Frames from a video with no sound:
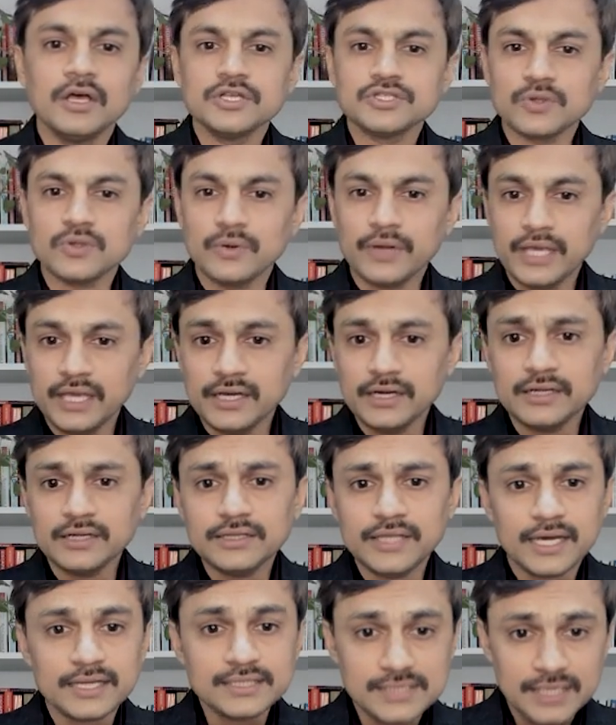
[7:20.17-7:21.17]
So here
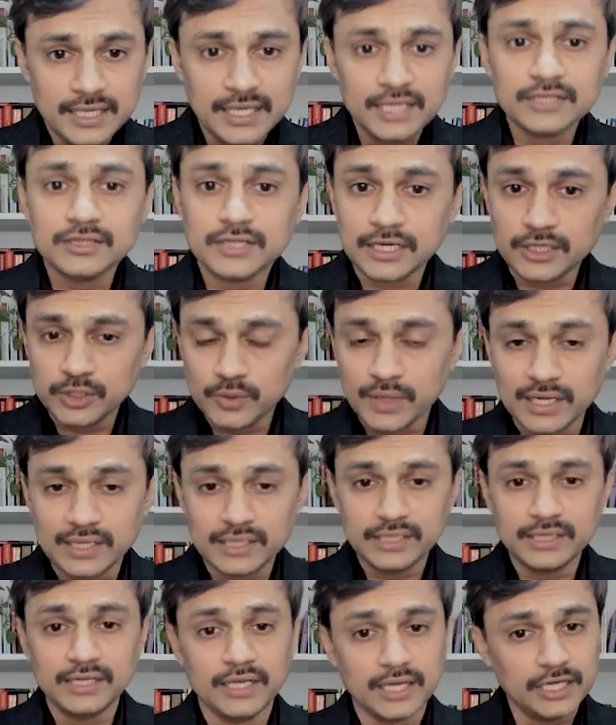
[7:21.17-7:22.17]
they are saying that you are
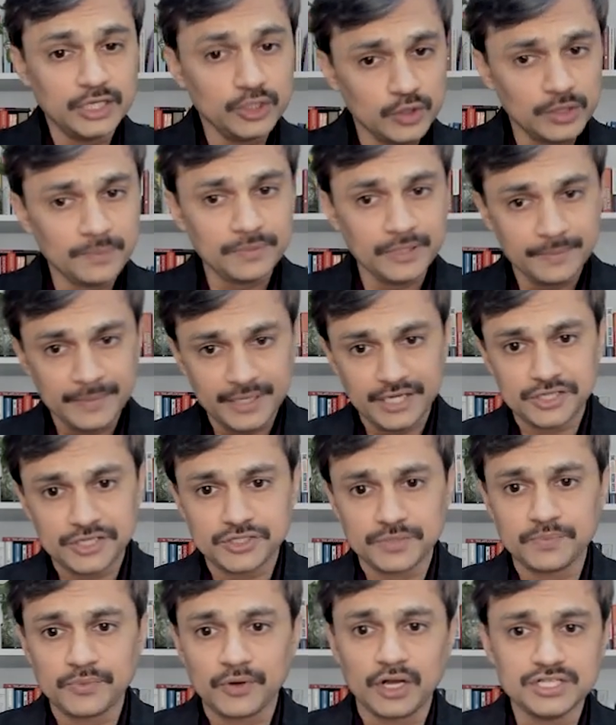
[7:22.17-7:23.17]
leading a new
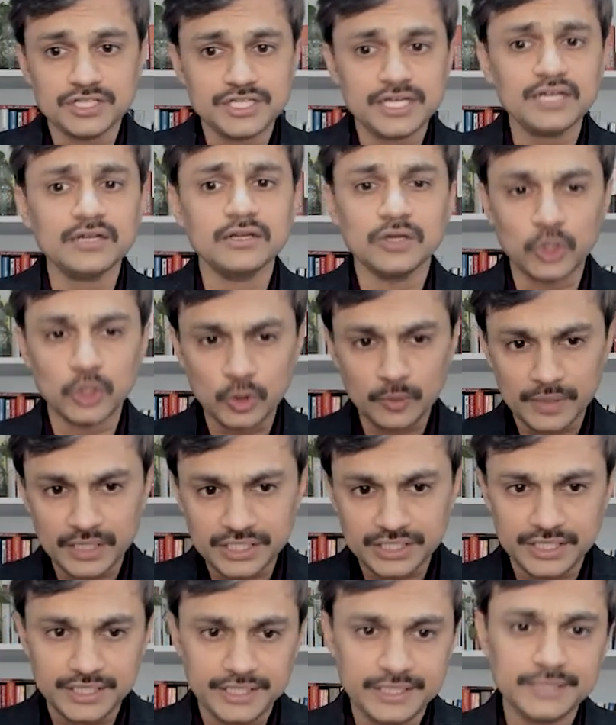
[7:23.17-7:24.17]
implementation project,
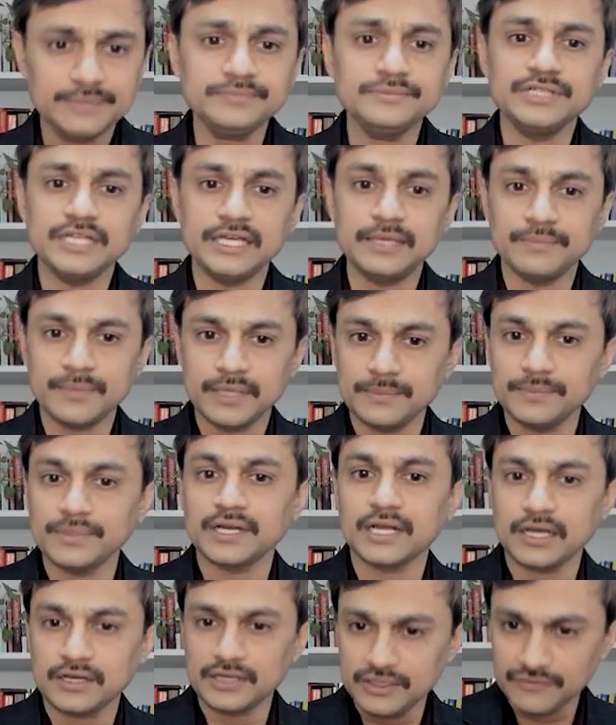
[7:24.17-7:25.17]
global team, team
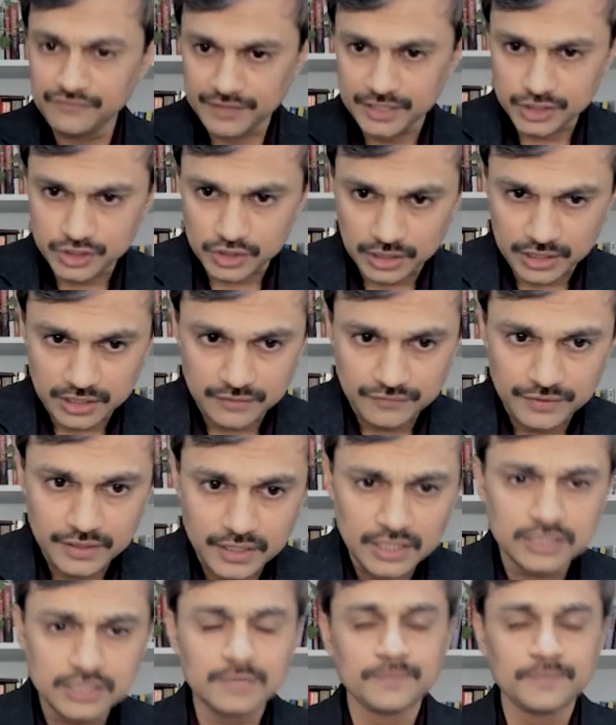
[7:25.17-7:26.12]
member are different geography.